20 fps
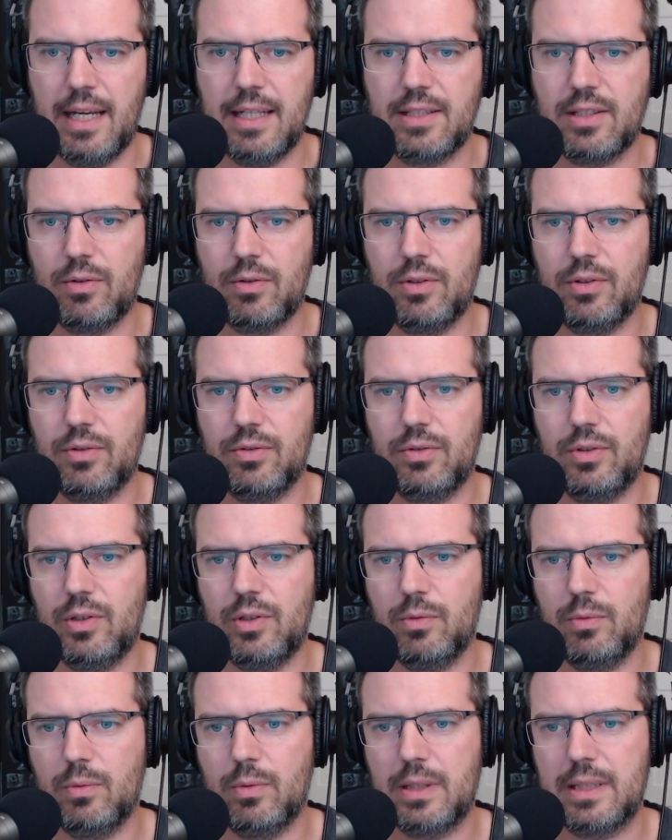So you,
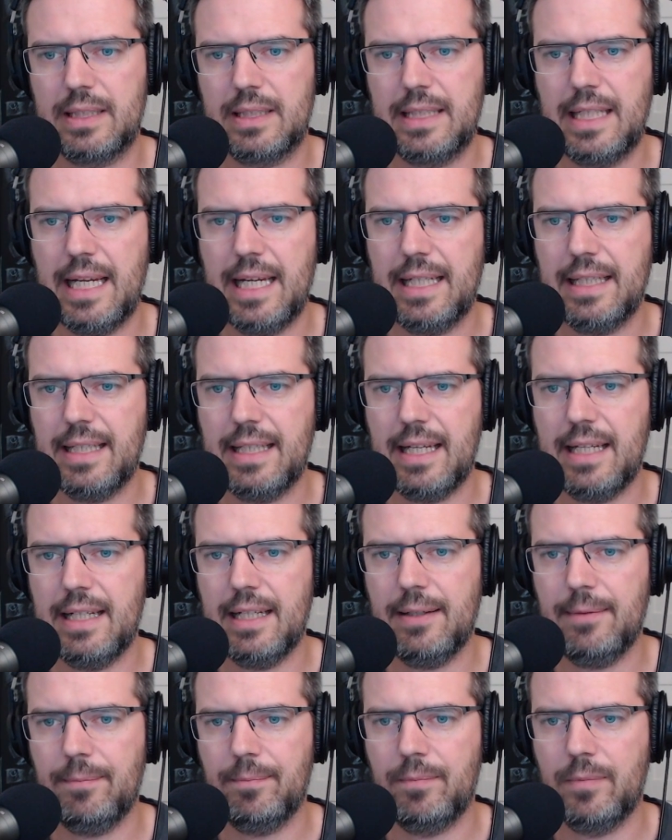you would take
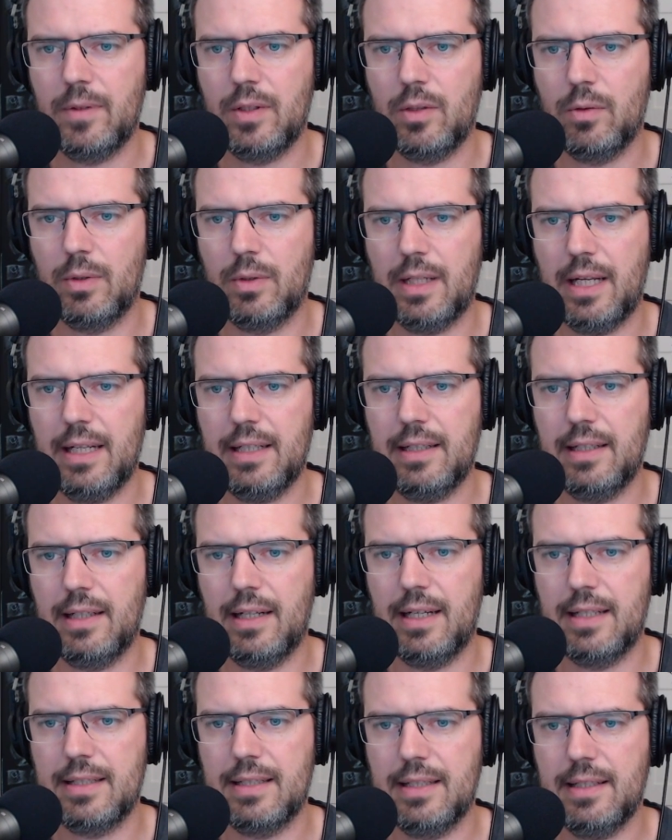data, you would
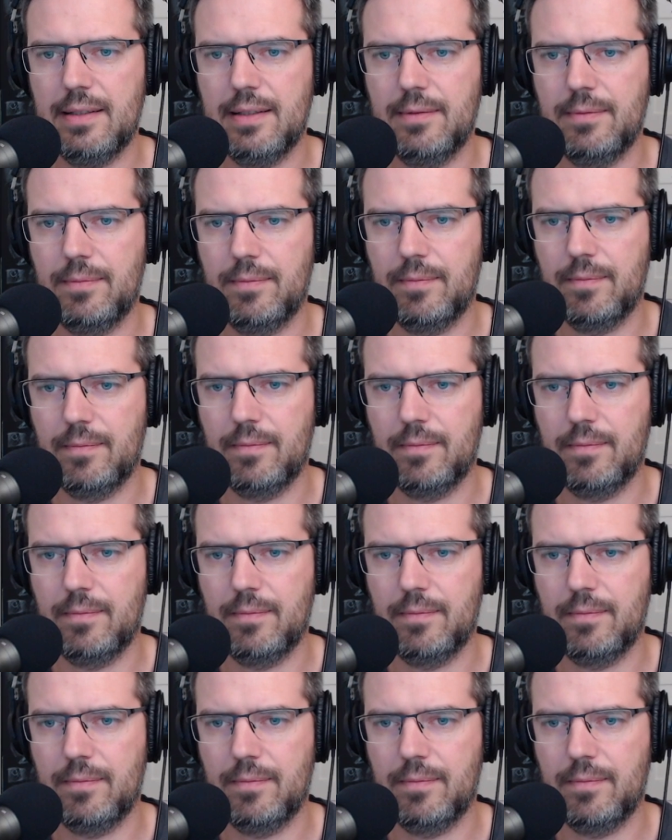analyze it.